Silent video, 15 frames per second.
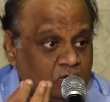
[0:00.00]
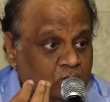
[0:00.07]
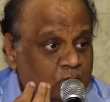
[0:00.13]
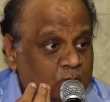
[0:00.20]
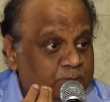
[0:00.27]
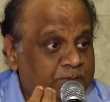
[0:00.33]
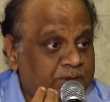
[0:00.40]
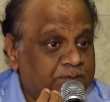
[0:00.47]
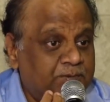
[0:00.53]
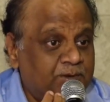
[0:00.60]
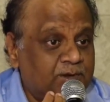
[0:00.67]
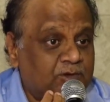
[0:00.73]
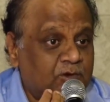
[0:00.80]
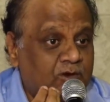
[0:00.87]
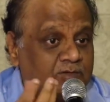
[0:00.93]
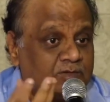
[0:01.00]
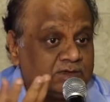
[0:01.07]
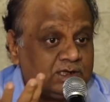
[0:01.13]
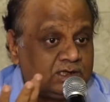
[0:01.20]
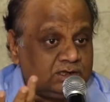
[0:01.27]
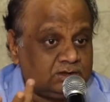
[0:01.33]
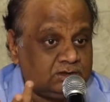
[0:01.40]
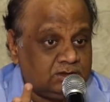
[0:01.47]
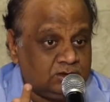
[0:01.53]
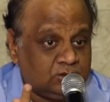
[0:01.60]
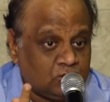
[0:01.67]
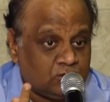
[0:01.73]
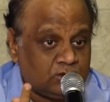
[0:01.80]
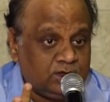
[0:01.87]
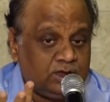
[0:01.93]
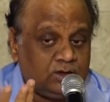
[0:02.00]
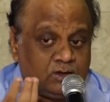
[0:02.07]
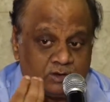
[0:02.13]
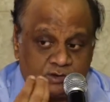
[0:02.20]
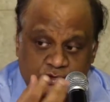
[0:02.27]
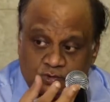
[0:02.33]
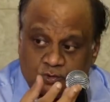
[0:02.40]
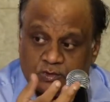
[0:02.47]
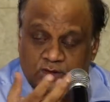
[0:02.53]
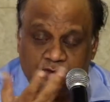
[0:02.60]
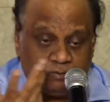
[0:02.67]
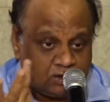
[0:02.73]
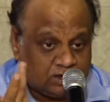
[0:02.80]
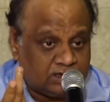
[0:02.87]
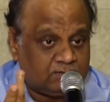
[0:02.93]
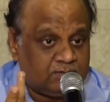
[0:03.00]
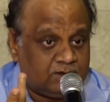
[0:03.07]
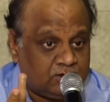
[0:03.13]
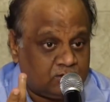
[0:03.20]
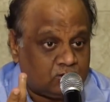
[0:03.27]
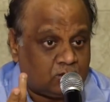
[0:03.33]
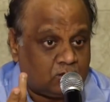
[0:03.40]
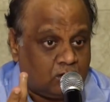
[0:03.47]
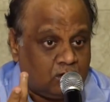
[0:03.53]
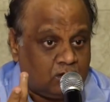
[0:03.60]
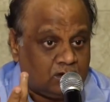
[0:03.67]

who people thought was a yogi or jogi, whatever you call,